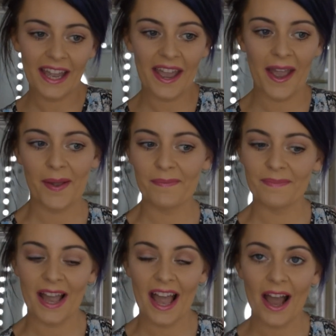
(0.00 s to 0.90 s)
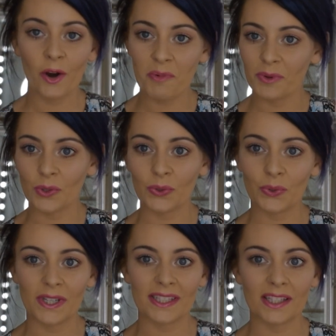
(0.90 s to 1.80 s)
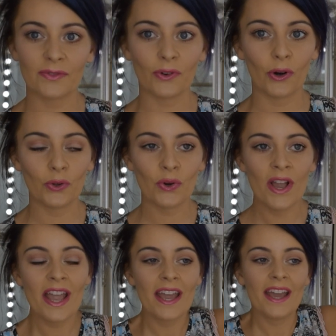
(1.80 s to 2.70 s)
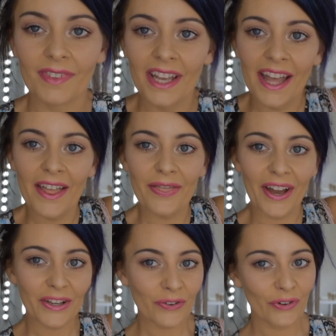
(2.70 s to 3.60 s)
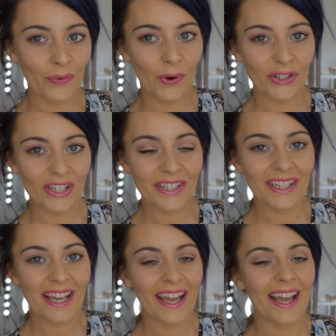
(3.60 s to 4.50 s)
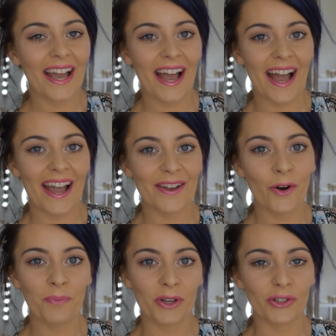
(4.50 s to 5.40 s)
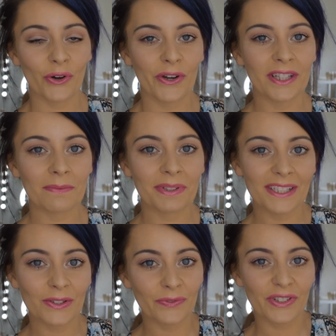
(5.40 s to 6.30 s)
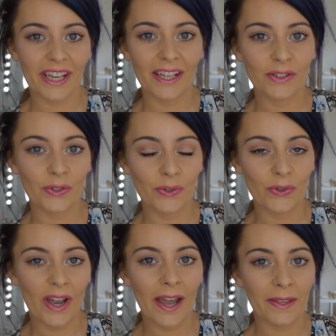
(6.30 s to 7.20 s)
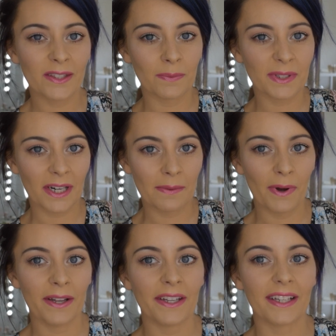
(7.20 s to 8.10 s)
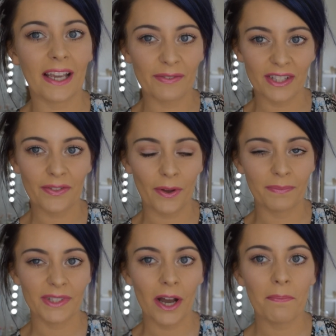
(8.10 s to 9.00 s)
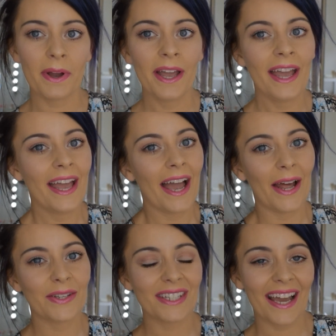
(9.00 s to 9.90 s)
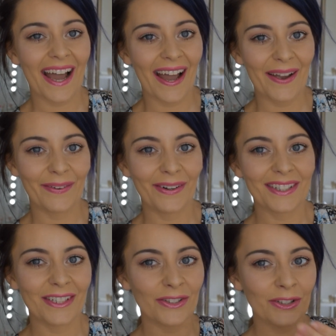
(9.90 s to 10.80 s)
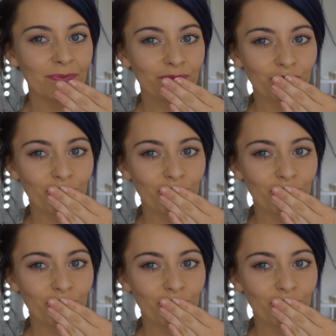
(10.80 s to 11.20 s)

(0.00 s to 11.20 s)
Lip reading: I hope it was also easy to follow. Thank you for watching. I hope you enjoyed. Please don't forget to hit the subscribe button and give us a thumbs up, and I will see you soon.